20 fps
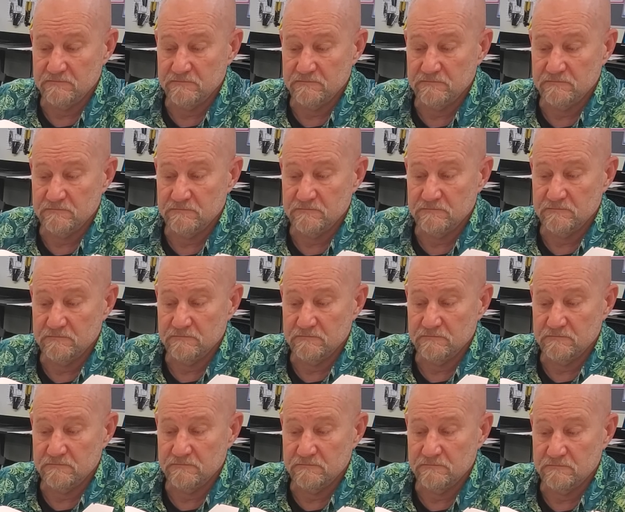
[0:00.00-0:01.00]

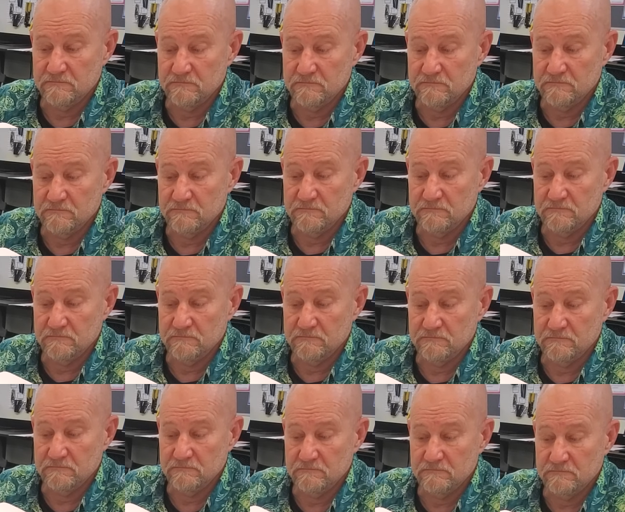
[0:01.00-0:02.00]

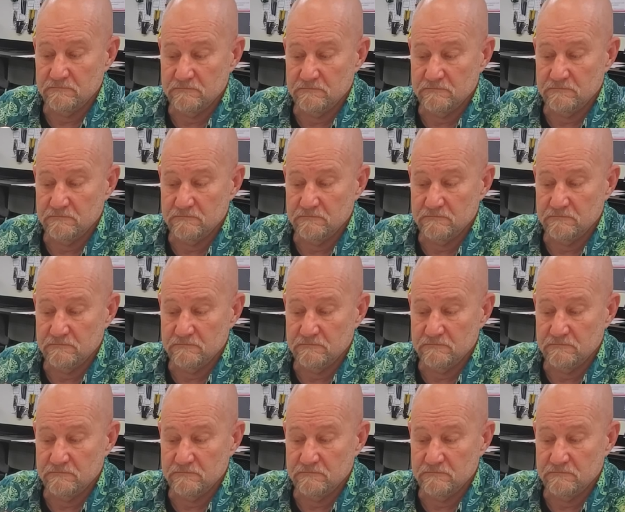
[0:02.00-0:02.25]
Nobody speaks.